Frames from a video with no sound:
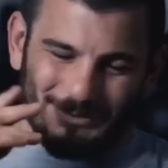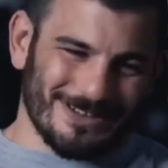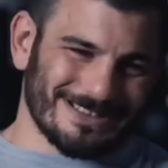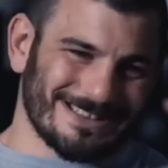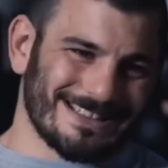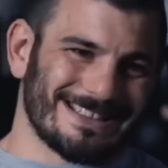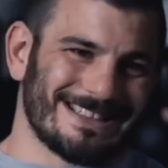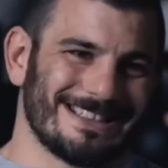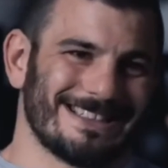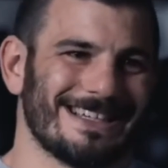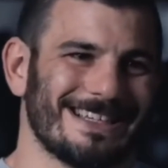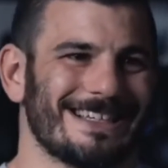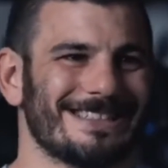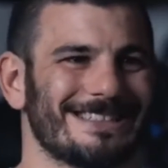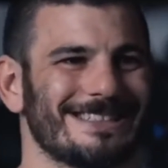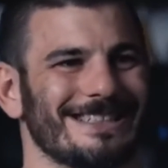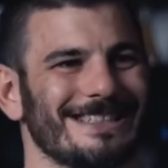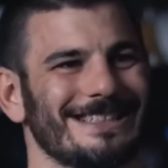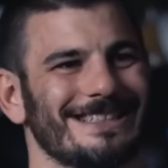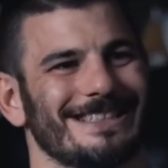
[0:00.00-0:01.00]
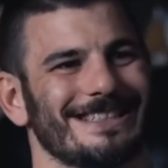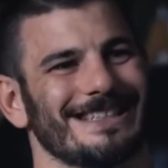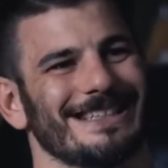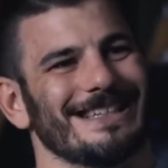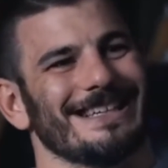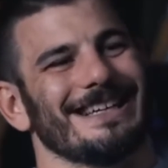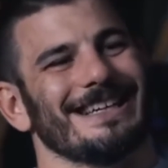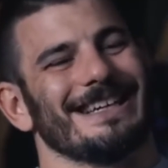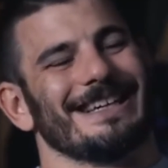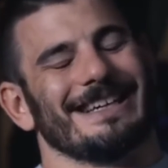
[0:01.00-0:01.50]
no one wants to see that shit.
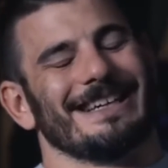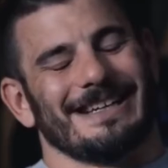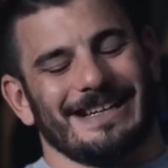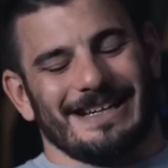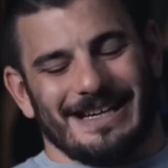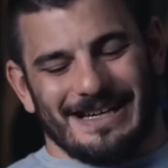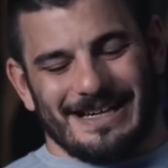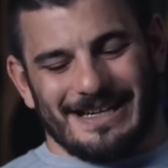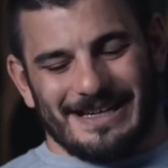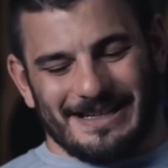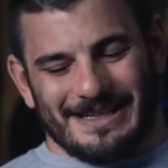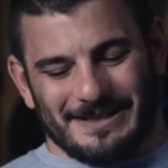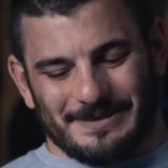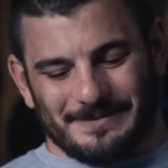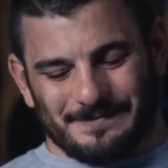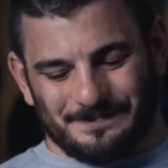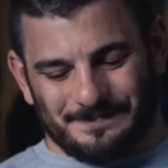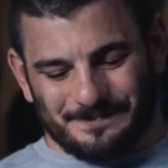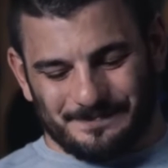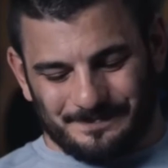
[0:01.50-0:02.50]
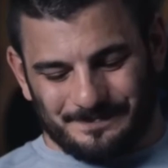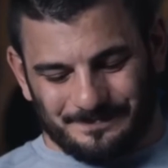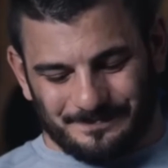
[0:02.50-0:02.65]
Uh,